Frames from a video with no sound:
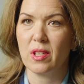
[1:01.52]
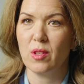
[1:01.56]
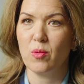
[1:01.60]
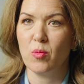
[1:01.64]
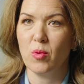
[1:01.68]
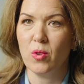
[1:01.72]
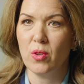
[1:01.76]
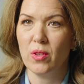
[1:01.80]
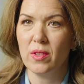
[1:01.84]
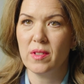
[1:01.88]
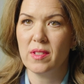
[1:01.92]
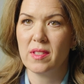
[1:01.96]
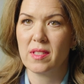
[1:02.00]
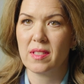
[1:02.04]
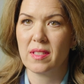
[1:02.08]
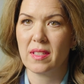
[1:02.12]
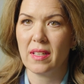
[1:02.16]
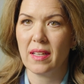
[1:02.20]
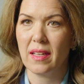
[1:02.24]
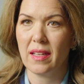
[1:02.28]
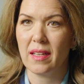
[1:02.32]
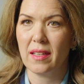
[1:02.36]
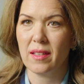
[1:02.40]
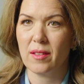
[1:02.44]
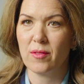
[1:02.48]
awards
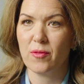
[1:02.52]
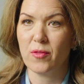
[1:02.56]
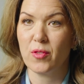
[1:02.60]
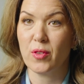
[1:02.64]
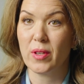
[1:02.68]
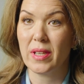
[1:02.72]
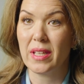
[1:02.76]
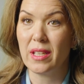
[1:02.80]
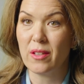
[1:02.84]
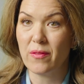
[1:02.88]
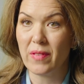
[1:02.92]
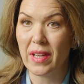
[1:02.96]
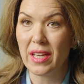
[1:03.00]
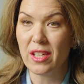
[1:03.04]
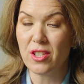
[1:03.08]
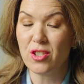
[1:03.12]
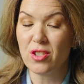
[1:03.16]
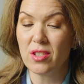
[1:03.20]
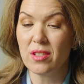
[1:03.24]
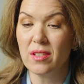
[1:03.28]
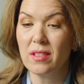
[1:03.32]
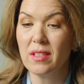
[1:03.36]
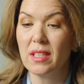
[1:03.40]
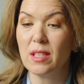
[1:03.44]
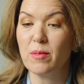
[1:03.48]
for
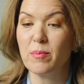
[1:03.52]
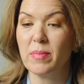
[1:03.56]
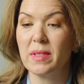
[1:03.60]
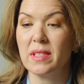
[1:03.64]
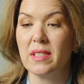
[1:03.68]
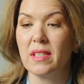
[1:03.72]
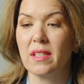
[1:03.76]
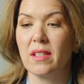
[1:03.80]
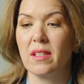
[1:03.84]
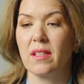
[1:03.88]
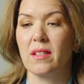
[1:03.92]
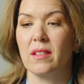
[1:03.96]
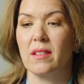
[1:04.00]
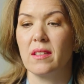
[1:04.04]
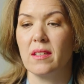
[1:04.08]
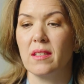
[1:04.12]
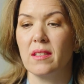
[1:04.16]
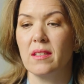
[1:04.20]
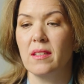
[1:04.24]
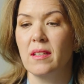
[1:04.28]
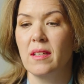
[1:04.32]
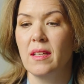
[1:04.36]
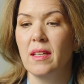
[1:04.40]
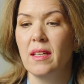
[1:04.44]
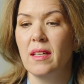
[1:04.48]
innovation, in
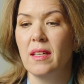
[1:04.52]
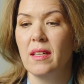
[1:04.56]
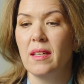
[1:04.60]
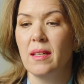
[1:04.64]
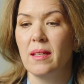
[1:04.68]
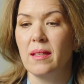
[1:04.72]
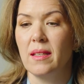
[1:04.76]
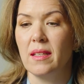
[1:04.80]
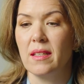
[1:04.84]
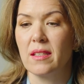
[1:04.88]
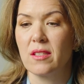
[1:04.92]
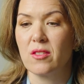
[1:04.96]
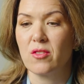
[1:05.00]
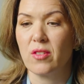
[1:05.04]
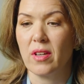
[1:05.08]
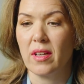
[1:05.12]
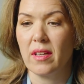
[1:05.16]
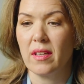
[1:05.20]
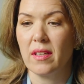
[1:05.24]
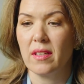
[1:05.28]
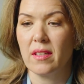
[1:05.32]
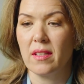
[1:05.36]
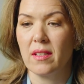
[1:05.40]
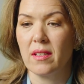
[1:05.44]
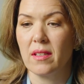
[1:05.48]
particular the
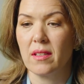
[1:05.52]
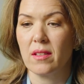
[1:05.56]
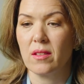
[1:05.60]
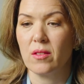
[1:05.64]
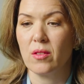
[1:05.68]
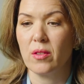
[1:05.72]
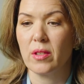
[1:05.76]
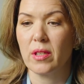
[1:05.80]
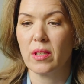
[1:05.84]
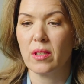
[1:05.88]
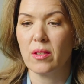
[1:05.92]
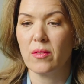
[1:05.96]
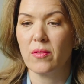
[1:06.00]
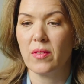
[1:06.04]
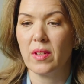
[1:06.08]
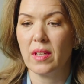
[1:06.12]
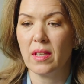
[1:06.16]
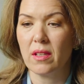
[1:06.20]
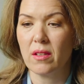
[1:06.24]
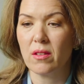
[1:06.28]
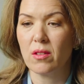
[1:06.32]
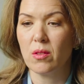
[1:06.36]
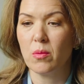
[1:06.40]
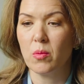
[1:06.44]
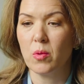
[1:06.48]
Australian Lawyer of the
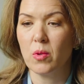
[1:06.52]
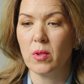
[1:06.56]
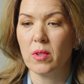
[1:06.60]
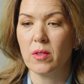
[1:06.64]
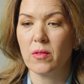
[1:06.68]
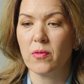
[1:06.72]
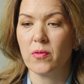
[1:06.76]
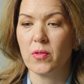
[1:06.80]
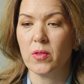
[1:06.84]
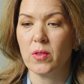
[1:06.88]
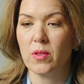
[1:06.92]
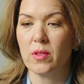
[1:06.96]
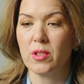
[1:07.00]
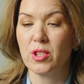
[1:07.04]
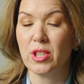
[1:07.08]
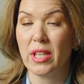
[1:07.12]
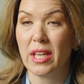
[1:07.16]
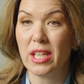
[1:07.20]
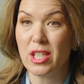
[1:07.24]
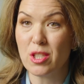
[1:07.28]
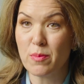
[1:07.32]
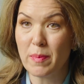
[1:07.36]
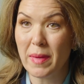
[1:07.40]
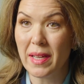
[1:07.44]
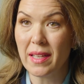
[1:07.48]
Year Award for
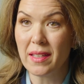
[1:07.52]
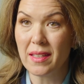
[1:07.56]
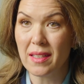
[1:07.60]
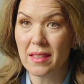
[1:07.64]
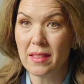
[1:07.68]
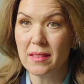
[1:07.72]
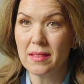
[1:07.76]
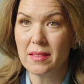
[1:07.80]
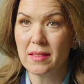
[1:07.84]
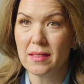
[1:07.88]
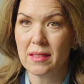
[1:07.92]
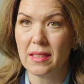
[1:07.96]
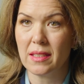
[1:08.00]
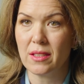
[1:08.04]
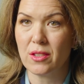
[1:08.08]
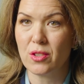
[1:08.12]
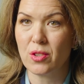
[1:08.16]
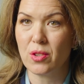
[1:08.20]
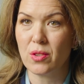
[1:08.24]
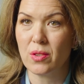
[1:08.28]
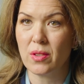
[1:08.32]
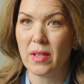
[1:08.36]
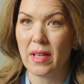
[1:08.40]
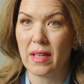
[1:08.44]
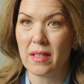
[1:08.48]
Changemaker in
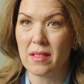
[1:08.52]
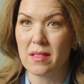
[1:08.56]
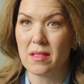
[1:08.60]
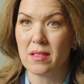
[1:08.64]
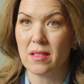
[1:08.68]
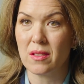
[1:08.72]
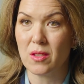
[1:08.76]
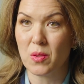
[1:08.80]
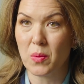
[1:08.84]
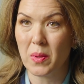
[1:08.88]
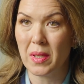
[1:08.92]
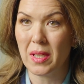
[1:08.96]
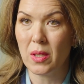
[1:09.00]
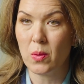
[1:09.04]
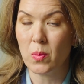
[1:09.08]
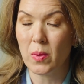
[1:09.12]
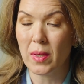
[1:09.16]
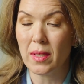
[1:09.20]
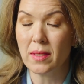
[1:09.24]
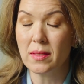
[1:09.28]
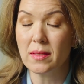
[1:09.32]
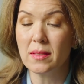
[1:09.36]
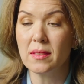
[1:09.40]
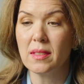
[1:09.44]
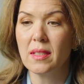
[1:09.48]

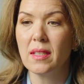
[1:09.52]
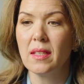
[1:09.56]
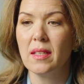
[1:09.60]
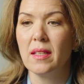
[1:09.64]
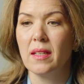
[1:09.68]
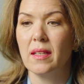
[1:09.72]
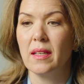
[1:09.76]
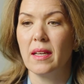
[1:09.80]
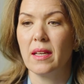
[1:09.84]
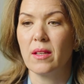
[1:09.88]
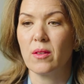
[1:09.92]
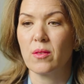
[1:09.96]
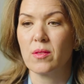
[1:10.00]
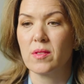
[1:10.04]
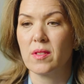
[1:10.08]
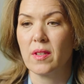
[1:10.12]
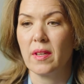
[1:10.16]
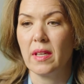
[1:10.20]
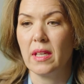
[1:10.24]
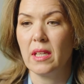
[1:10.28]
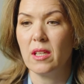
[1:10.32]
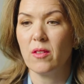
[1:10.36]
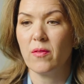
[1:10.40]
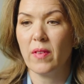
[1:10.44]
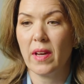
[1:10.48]
2021, and also
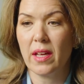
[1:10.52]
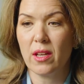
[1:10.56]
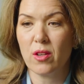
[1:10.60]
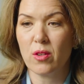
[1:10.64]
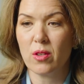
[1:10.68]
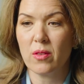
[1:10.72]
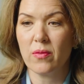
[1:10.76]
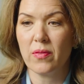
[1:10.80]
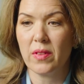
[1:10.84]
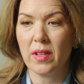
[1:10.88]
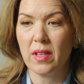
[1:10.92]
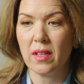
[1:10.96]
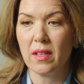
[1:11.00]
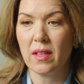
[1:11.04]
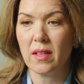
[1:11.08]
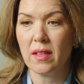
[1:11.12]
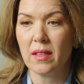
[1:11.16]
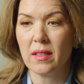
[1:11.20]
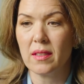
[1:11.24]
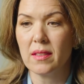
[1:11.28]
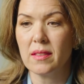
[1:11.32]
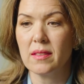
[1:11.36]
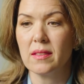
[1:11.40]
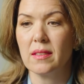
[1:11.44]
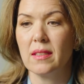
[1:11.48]
Innovator of the
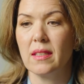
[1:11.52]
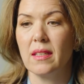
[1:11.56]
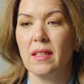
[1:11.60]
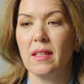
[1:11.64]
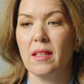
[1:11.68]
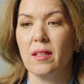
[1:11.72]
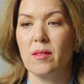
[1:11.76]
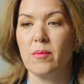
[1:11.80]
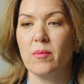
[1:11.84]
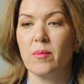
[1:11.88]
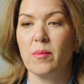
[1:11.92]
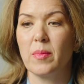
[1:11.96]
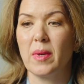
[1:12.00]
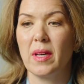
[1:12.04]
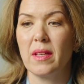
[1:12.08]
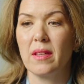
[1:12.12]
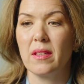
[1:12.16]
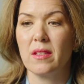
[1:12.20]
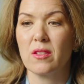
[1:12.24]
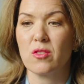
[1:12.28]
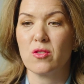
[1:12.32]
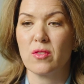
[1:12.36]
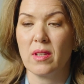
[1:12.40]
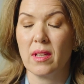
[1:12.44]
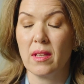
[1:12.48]
Year by the
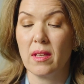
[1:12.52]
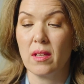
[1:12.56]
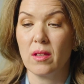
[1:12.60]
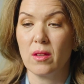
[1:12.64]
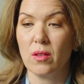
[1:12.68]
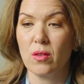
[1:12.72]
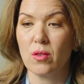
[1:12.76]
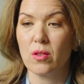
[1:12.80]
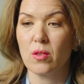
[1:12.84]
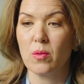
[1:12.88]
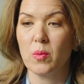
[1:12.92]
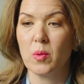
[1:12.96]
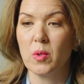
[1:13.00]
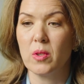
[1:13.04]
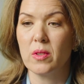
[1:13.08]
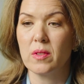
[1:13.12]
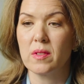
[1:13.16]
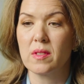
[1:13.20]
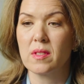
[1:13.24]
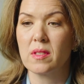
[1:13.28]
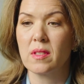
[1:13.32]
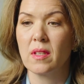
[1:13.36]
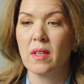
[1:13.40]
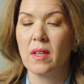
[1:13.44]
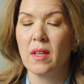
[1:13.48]
Australian Law Awards.